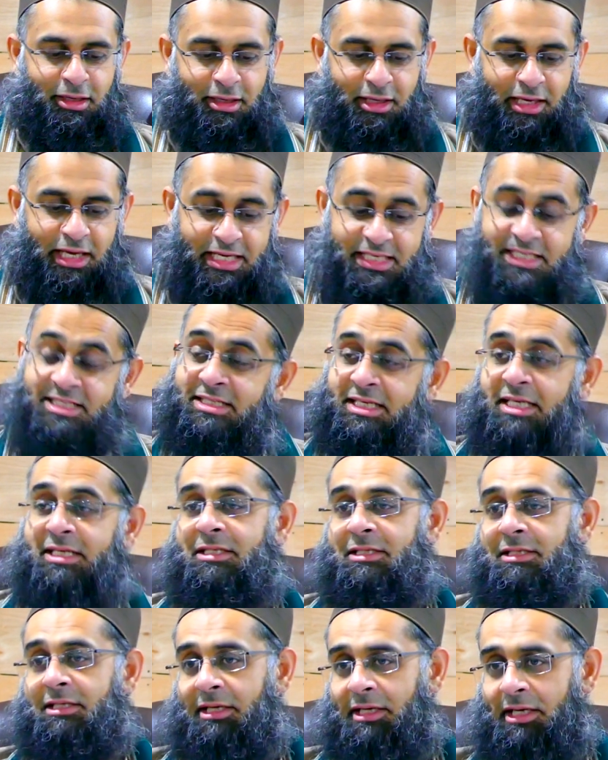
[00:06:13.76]
His
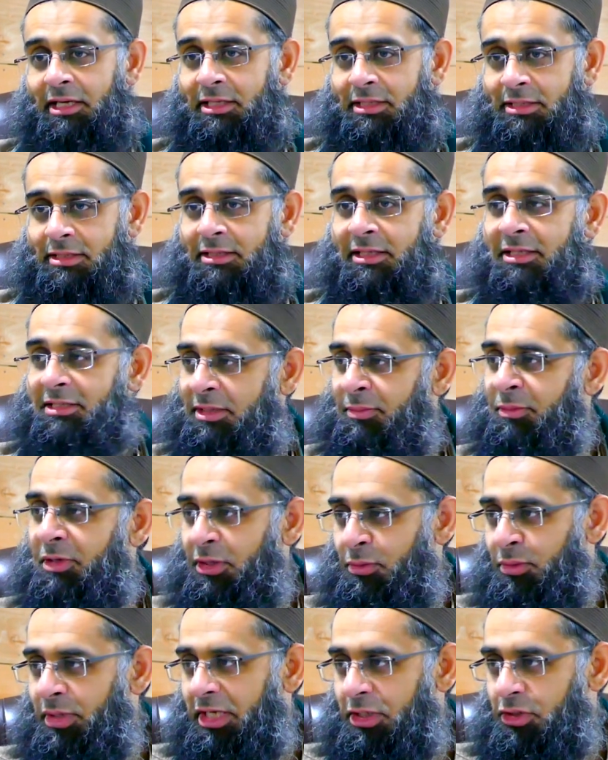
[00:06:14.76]
sister is
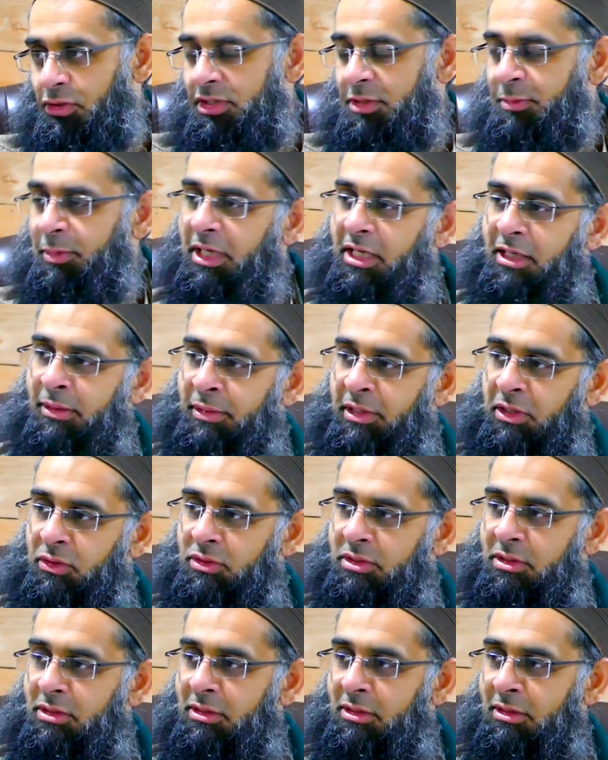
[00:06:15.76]
somebody we need to speak
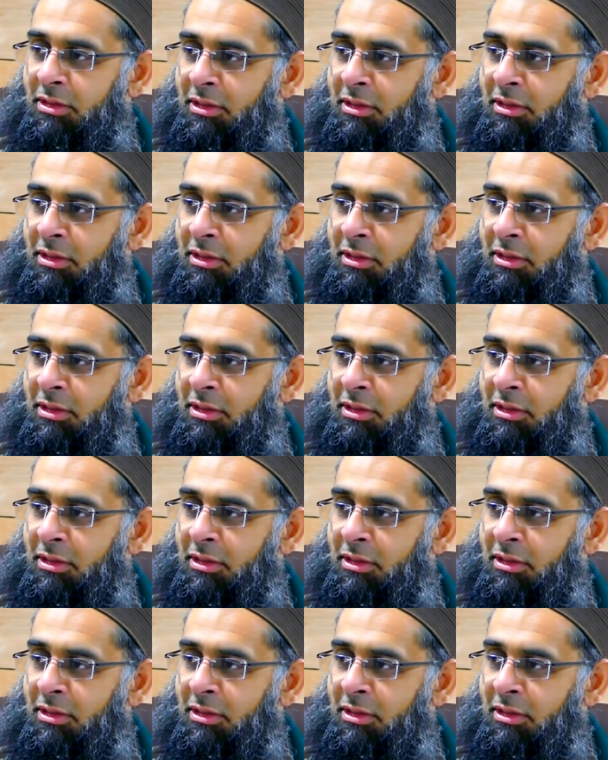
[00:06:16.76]
about.